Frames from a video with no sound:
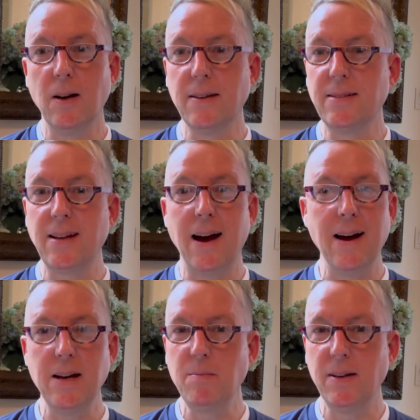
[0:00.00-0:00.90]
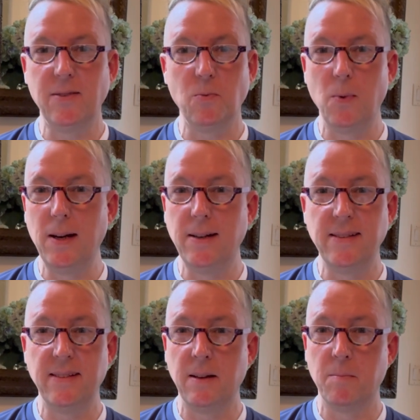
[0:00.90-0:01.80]
us timeless
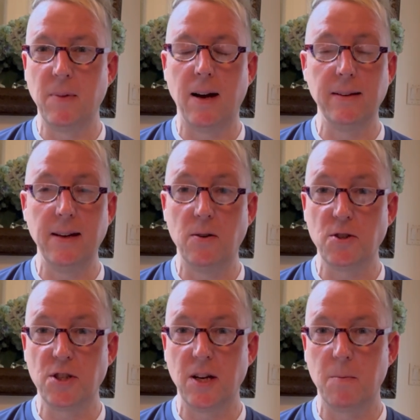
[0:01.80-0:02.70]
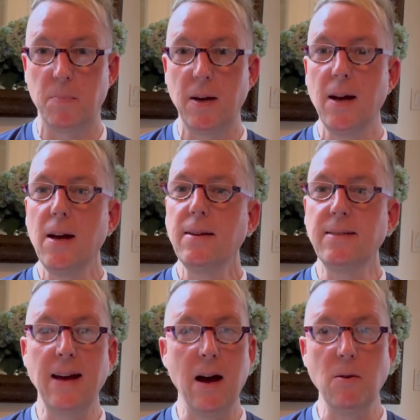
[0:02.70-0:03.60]
wisdom on leadership,
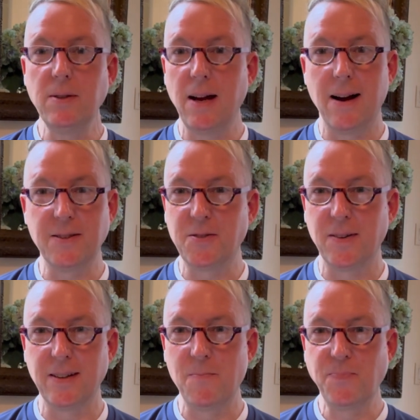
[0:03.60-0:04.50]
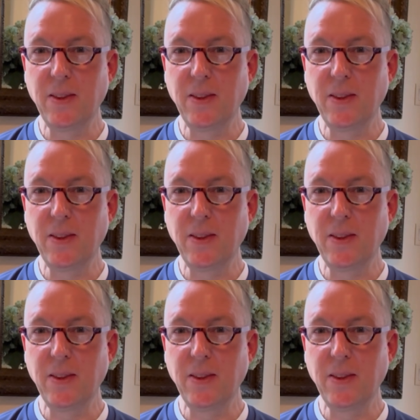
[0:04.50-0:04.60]
sound doctrine,